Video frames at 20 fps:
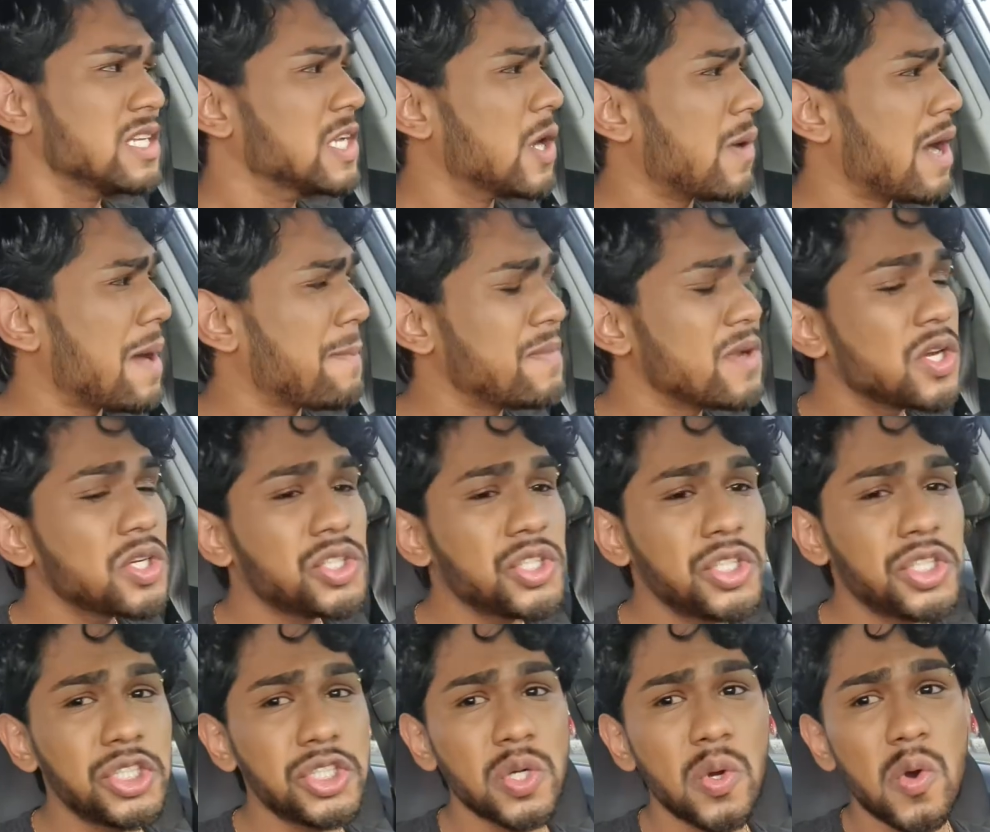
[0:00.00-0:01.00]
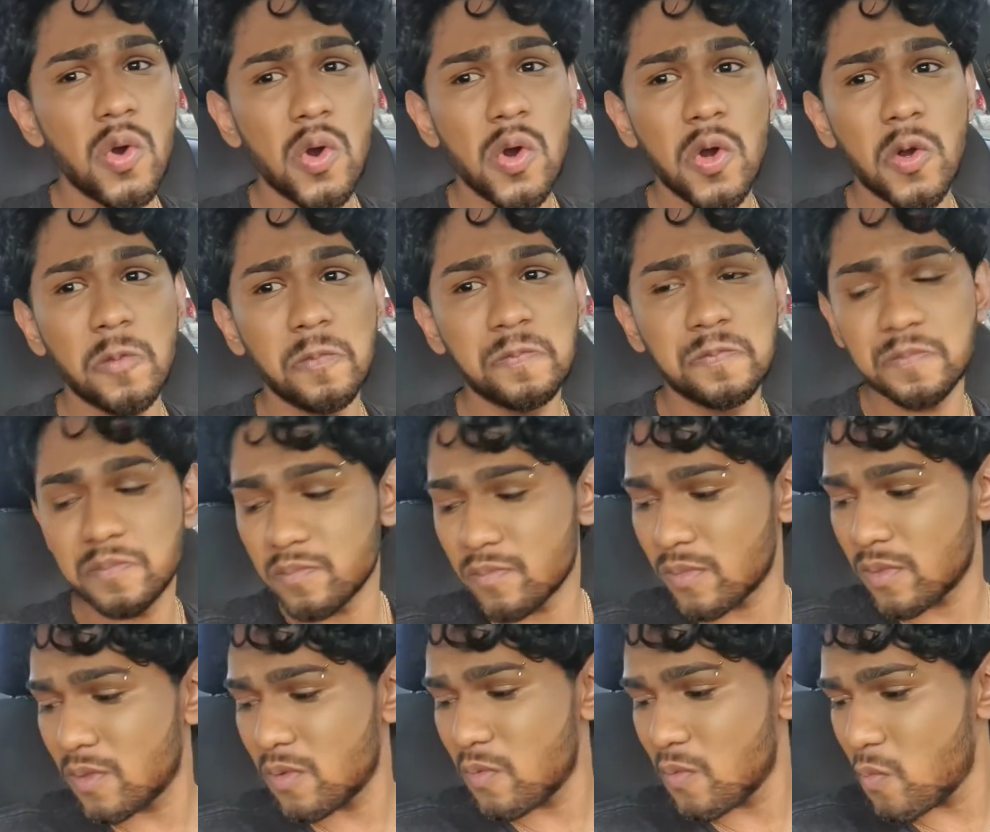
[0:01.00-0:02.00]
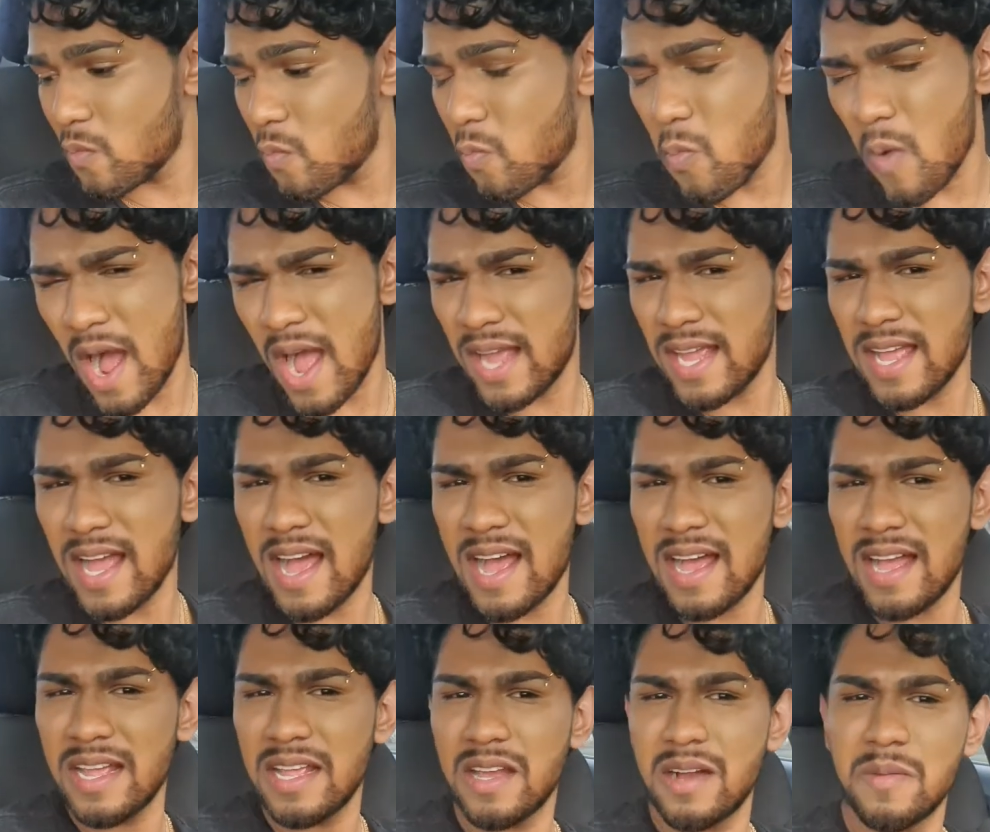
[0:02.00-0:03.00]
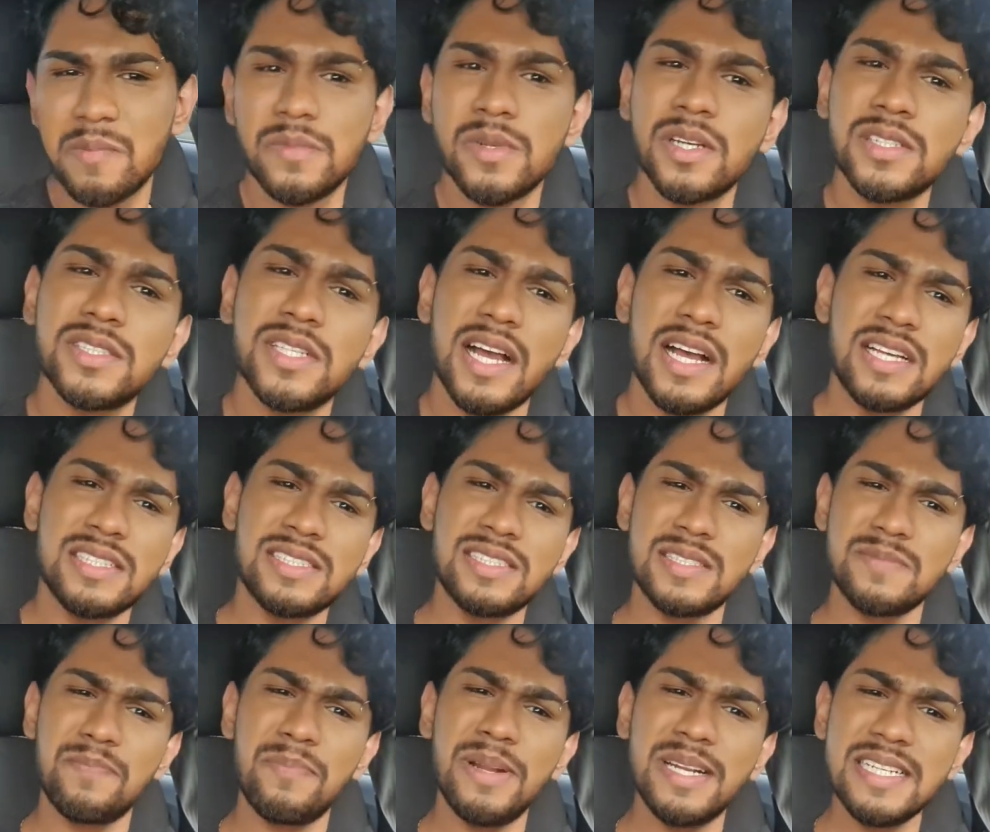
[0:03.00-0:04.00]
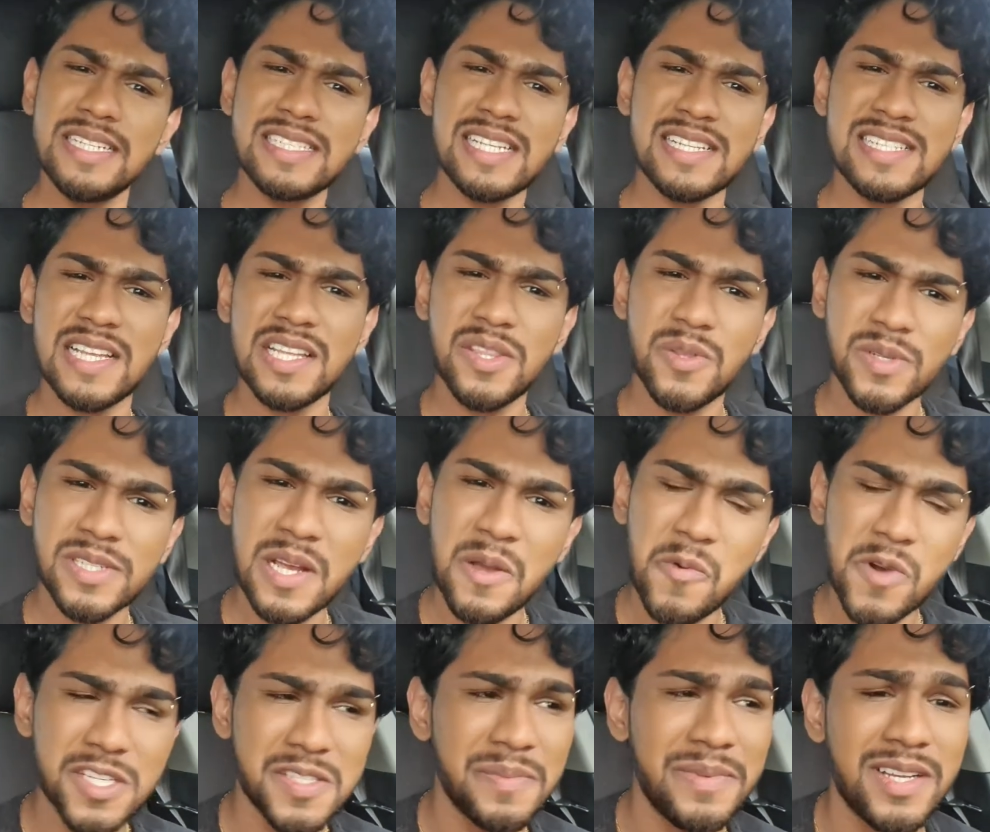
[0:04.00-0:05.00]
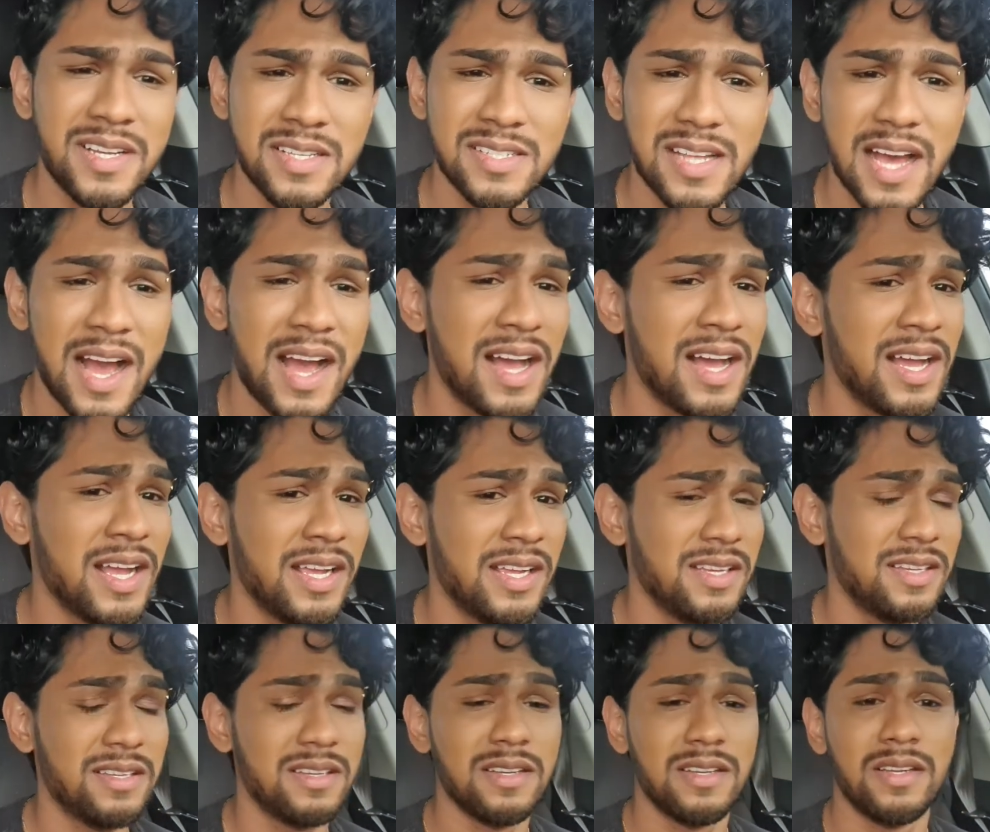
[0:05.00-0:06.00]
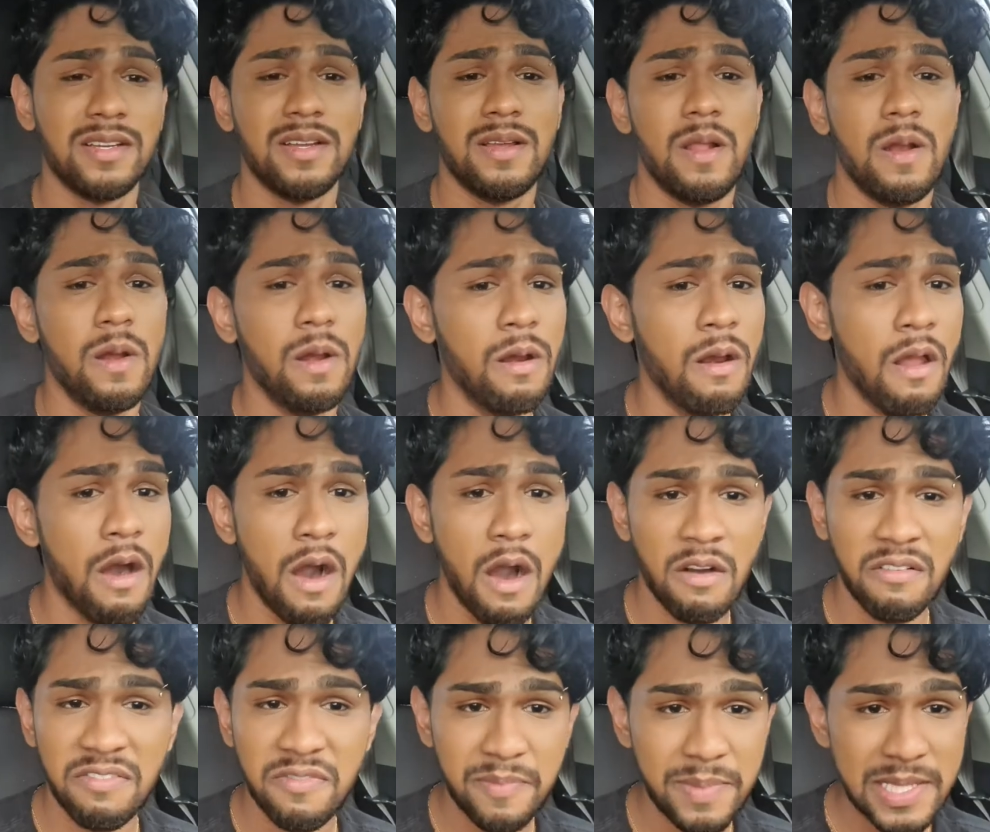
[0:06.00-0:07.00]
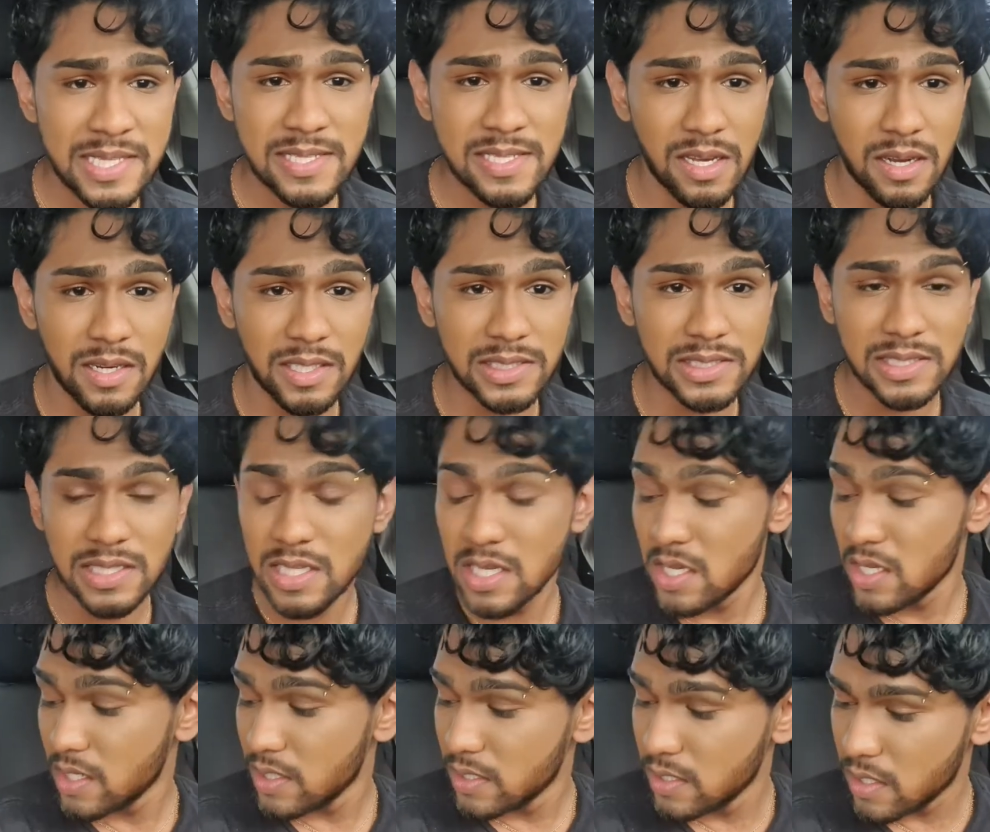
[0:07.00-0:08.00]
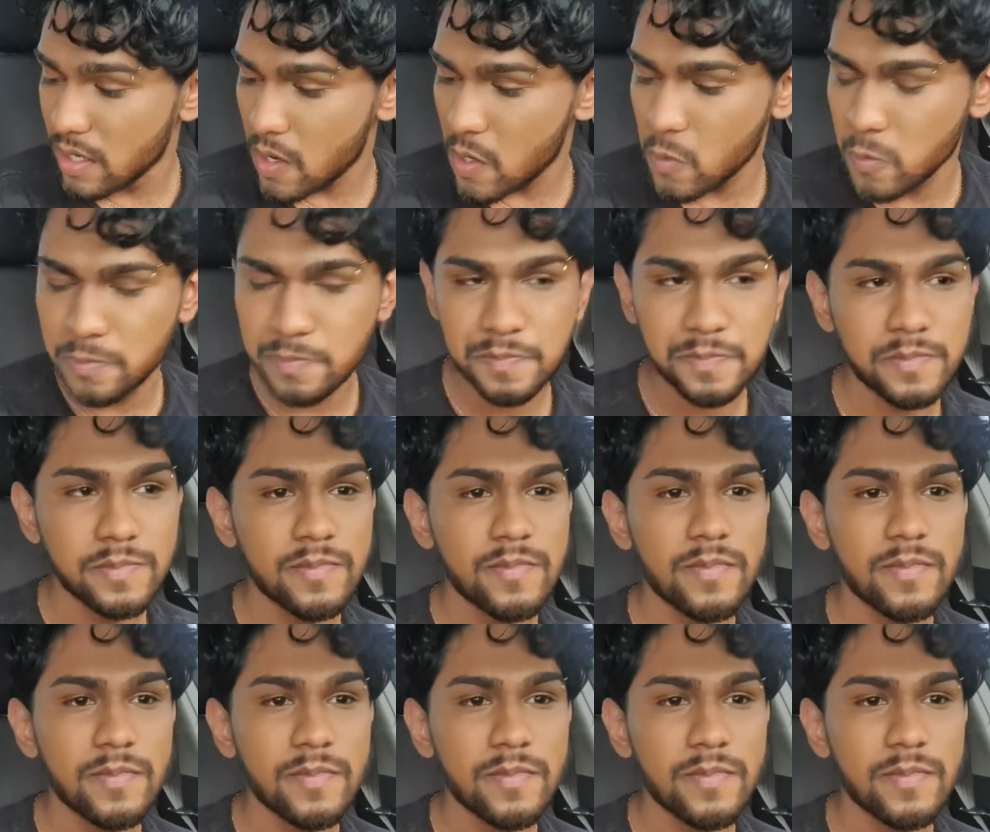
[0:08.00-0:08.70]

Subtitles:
Now, I'm not sure why I am not as pleased as I thought I was, because I love Pizza Hut. Now,